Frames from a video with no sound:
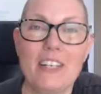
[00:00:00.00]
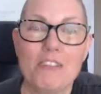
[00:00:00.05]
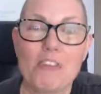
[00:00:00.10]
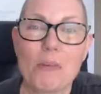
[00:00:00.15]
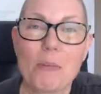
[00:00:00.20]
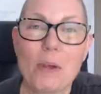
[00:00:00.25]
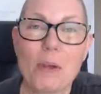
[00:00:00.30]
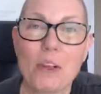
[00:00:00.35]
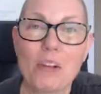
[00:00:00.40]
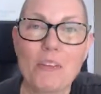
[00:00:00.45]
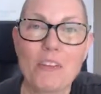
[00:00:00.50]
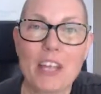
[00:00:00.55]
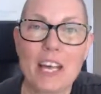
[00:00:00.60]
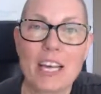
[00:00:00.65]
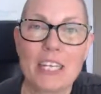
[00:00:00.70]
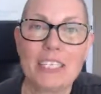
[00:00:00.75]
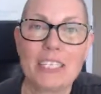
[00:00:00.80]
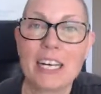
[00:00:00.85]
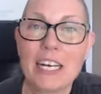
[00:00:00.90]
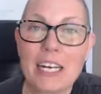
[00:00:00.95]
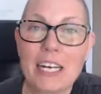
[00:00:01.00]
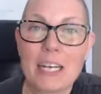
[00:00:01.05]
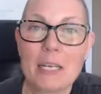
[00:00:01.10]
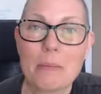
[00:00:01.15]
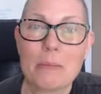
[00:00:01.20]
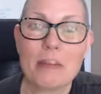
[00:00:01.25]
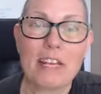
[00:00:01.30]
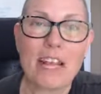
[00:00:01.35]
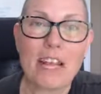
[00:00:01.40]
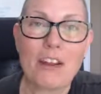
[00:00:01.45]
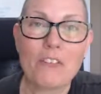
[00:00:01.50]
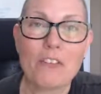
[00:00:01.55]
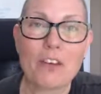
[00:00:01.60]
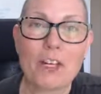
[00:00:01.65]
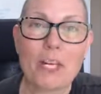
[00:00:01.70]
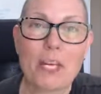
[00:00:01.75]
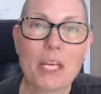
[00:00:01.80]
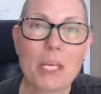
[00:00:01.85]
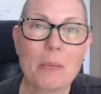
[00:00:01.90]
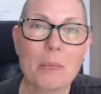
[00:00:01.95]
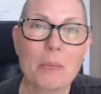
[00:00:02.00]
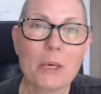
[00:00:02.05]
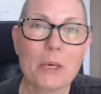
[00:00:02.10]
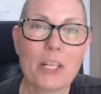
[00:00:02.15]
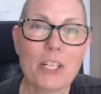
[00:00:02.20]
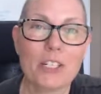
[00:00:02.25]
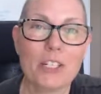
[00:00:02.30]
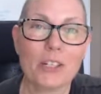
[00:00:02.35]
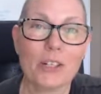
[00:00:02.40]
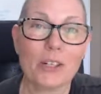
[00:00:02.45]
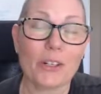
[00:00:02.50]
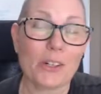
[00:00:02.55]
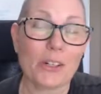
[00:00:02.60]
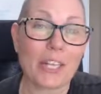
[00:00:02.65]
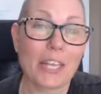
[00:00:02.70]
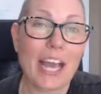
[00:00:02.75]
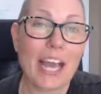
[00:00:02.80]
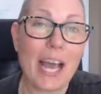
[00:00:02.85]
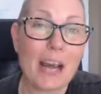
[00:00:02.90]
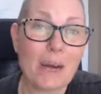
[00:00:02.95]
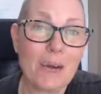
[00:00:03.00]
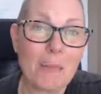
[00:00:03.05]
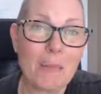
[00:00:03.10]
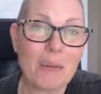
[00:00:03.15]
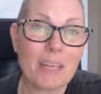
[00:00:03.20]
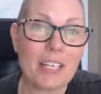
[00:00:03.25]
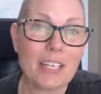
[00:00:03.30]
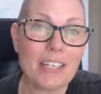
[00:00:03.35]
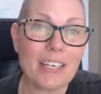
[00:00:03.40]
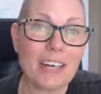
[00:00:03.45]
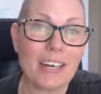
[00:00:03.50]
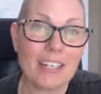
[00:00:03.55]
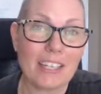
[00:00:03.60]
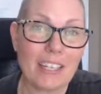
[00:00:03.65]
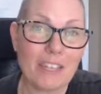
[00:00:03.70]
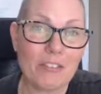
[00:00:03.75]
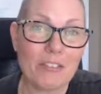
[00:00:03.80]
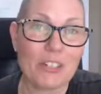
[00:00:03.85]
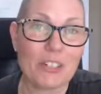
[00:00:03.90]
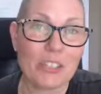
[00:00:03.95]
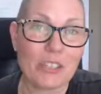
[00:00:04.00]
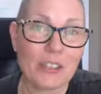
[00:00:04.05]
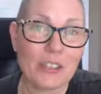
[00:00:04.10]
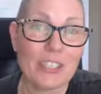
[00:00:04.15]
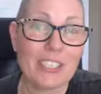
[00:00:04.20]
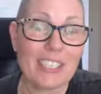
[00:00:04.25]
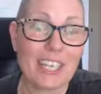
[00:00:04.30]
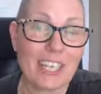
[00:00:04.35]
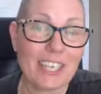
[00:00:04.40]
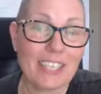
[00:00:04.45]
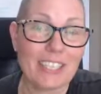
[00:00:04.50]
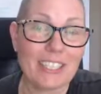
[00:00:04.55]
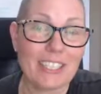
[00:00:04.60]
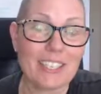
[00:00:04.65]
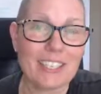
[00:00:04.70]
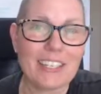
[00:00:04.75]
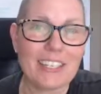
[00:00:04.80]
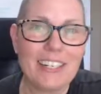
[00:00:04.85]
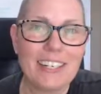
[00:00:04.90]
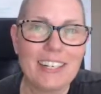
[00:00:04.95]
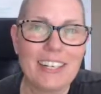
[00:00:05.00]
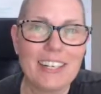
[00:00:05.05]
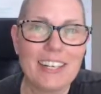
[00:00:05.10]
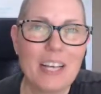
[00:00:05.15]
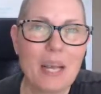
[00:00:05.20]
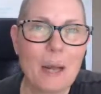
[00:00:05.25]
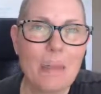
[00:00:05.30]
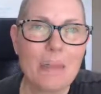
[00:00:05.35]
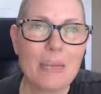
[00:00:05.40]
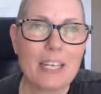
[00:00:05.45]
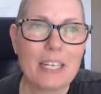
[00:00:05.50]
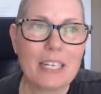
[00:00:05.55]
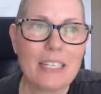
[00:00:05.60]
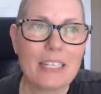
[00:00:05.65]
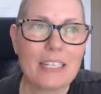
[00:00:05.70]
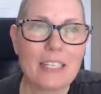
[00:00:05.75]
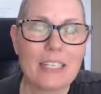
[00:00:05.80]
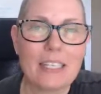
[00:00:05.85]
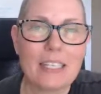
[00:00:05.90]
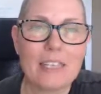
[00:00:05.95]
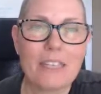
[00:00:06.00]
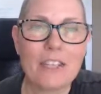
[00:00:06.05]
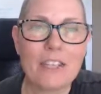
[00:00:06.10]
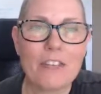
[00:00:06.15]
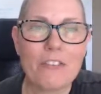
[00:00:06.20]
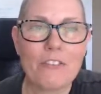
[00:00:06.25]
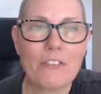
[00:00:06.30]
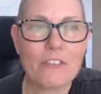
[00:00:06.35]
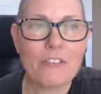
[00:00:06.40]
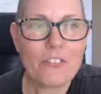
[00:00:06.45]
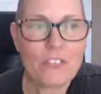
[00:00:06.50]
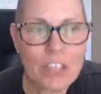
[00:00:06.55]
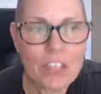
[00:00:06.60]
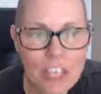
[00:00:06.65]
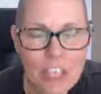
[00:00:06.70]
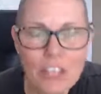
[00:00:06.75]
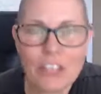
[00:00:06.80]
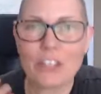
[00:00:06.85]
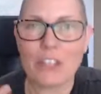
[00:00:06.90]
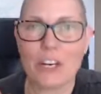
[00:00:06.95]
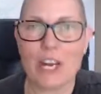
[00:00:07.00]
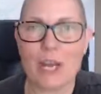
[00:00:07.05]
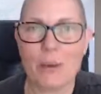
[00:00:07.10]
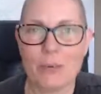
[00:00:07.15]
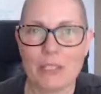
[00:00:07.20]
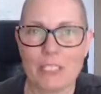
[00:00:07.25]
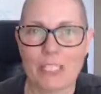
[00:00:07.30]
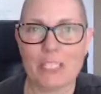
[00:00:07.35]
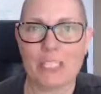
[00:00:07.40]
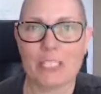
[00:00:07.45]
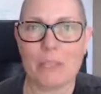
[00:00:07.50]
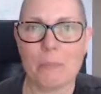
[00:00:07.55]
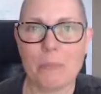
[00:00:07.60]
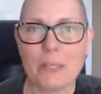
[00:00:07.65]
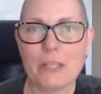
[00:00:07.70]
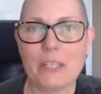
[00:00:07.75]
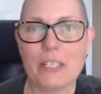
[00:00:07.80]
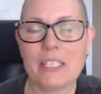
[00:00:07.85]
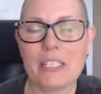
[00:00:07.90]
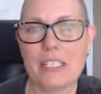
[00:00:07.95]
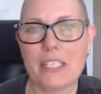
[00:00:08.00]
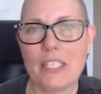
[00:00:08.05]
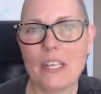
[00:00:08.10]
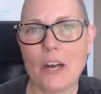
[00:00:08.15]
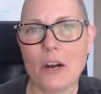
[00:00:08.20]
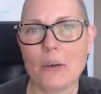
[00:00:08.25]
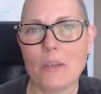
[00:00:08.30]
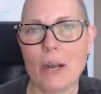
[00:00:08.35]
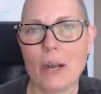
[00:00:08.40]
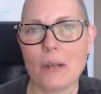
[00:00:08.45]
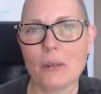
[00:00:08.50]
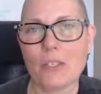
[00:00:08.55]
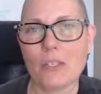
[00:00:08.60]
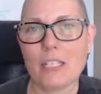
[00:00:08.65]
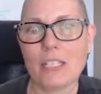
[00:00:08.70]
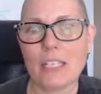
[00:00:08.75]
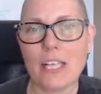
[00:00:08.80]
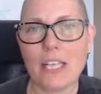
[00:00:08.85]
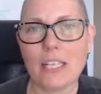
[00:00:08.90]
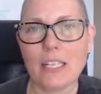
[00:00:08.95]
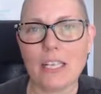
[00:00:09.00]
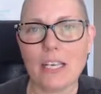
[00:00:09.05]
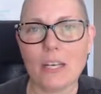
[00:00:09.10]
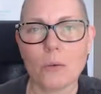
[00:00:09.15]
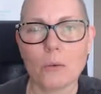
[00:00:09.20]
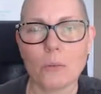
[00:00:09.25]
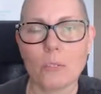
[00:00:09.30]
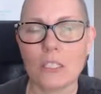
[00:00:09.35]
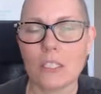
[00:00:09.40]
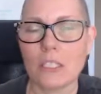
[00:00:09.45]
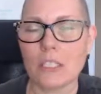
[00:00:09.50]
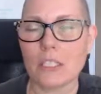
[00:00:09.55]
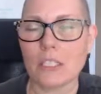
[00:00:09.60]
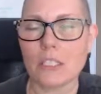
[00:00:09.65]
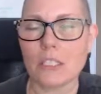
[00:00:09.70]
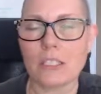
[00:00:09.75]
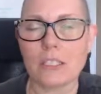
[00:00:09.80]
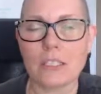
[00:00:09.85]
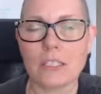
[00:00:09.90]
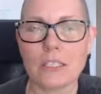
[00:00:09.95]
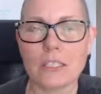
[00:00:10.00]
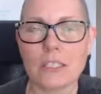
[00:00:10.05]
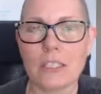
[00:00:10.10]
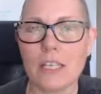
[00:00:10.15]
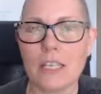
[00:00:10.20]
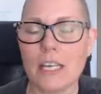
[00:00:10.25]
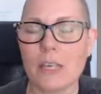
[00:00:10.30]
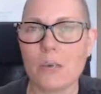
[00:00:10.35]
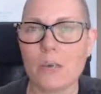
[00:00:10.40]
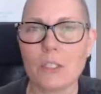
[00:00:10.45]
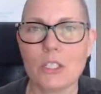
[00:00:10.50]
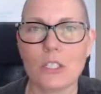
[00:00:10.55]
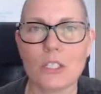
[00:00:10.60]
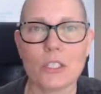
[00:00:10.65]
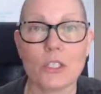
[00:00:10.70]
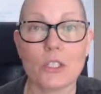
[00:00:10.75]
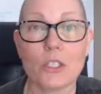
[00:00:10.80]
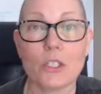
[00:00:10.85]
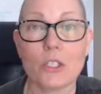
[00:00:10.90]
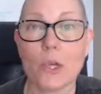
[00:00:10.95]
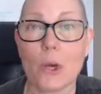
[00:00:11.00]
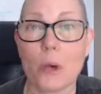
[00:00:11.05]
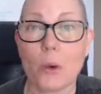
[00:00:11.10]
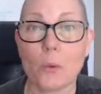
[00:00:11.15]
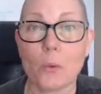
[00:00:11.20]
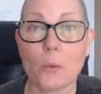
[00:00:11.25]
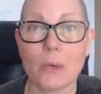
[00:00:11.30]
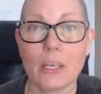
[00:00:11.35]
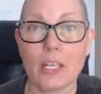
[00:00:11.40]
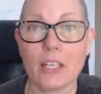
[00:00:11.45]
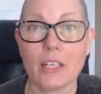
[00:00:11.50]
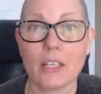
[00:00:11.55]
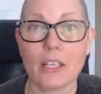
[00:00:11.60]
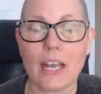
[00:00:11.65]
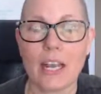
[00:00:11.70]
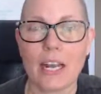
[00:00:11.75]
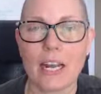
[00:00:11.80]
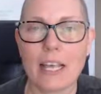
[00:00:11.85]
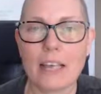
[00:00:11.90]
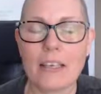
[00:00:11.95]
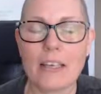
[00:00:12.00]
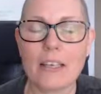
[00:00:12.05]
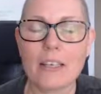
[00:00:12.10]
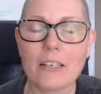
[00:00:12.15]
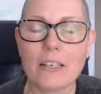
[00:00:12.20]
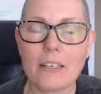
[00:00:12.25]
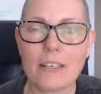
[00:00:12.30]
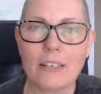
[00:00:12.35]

from all of that time and effort I had put into learning how to be a life insurance agent, because the fear I was experiencing around selling was just, it was just so real. And I think